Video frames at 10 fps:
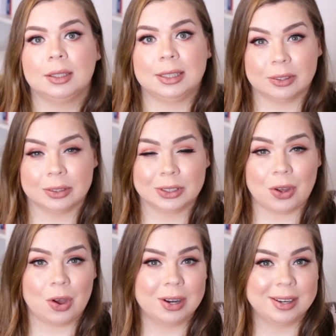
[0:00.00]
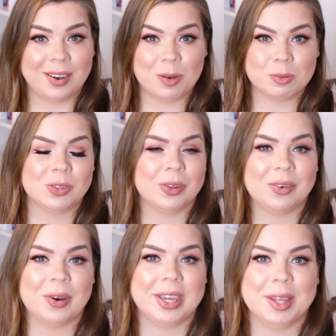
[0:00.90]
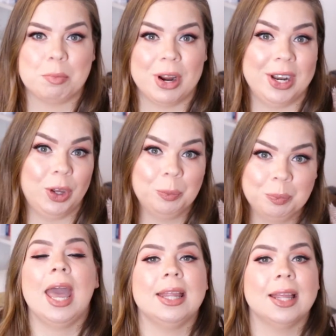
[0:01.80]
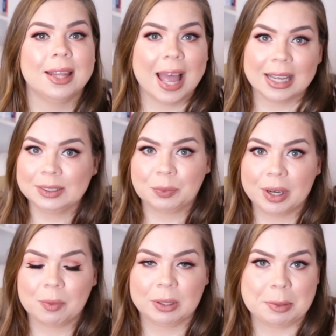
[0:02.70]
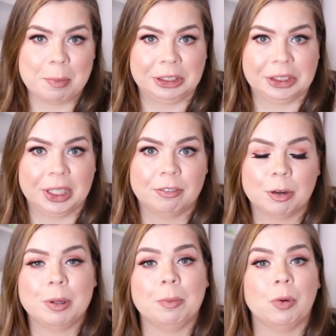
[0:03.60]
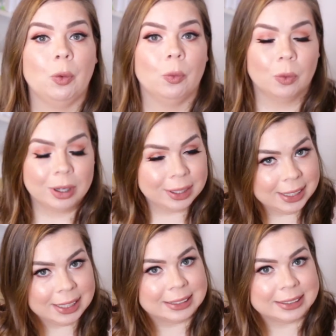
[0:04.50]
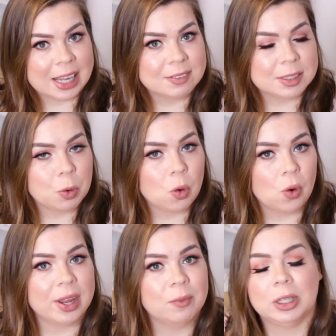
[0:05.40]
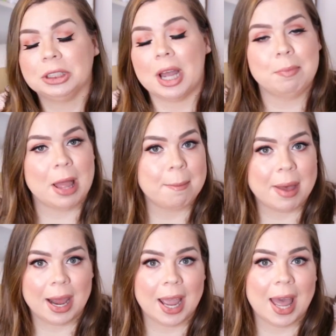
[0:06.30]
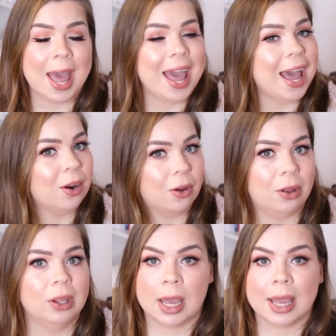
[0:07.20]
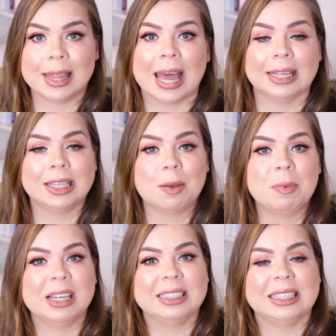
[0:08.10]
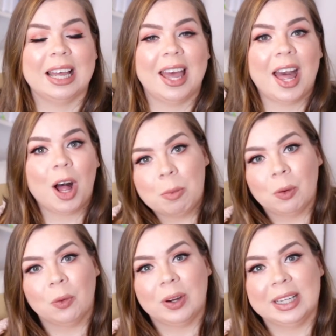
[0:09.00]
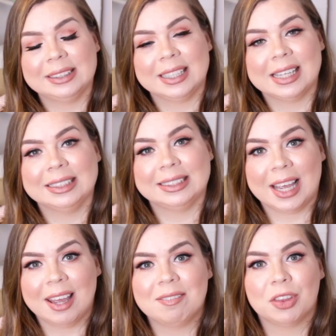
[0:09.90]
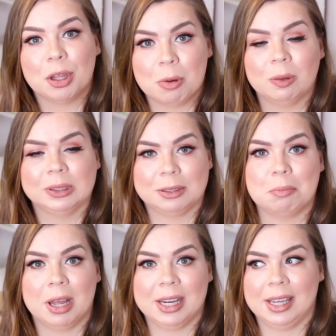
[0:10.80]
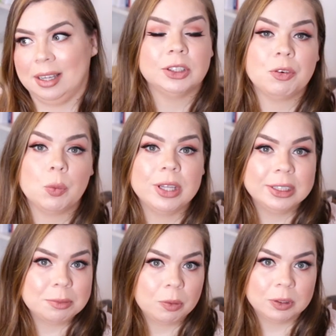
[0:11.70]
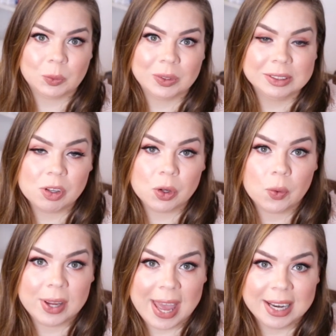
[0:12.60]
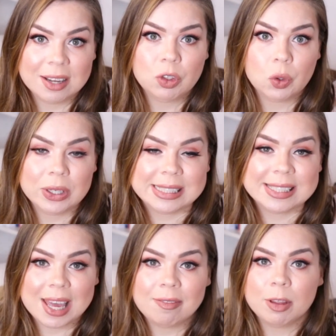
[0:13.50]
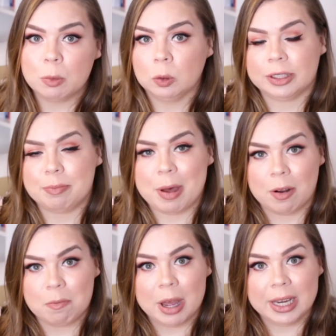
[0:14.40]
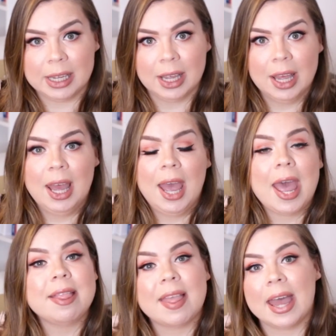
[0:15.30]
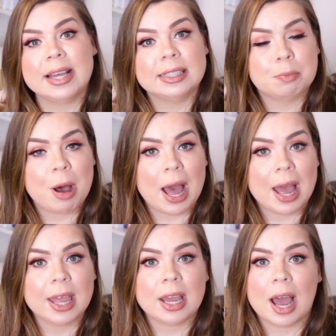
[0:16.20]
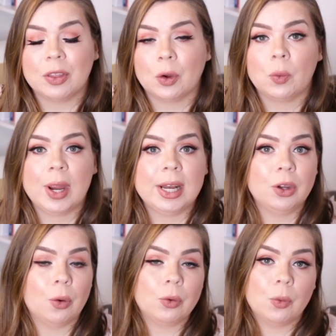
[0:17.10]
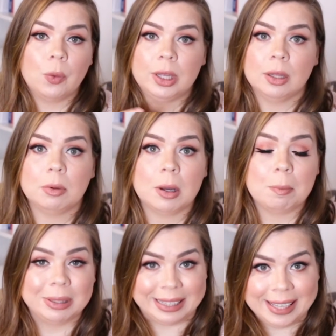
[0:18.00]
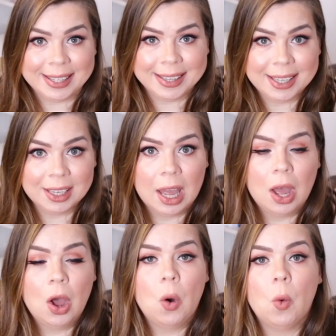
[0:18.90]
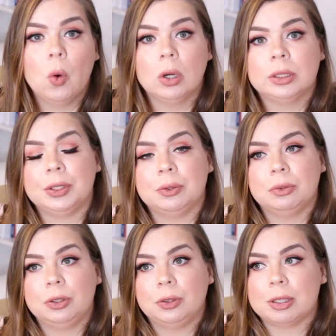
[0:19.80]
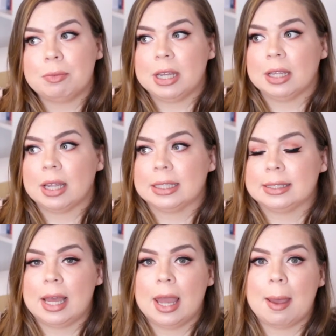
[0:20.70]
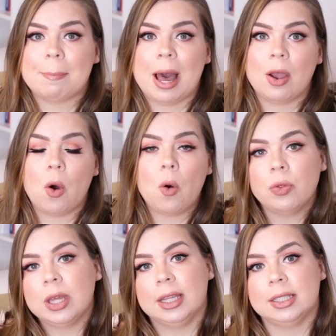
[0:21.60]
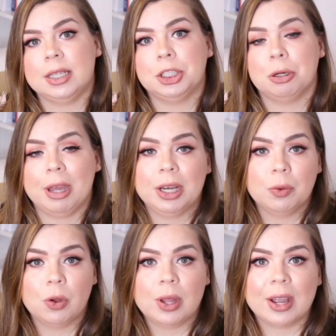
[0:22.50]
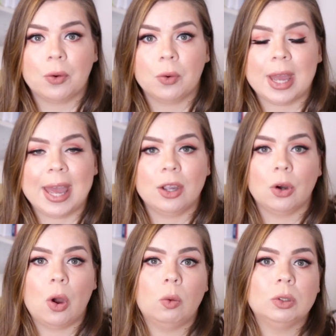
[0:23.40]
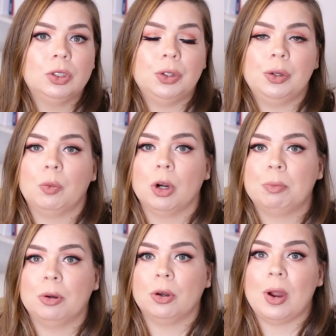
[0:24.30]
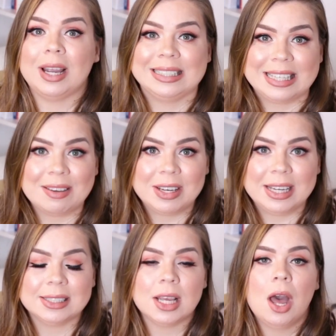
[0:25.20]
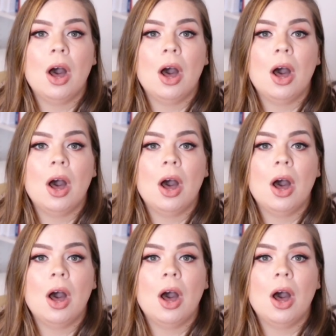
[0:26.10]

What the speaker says: deals on homeschooling curriculum brand new. And the last one I want to mention for people who really need to save some coin, which I'm not mad at all, and that tip is elbow grease can save the most money. So if you're willing to be resourceful and creative, you can save the most amount of money. And that is by either creating your own curriculum completely, or to do something like, say, buy only the teacher manual and create your own student workbook or activities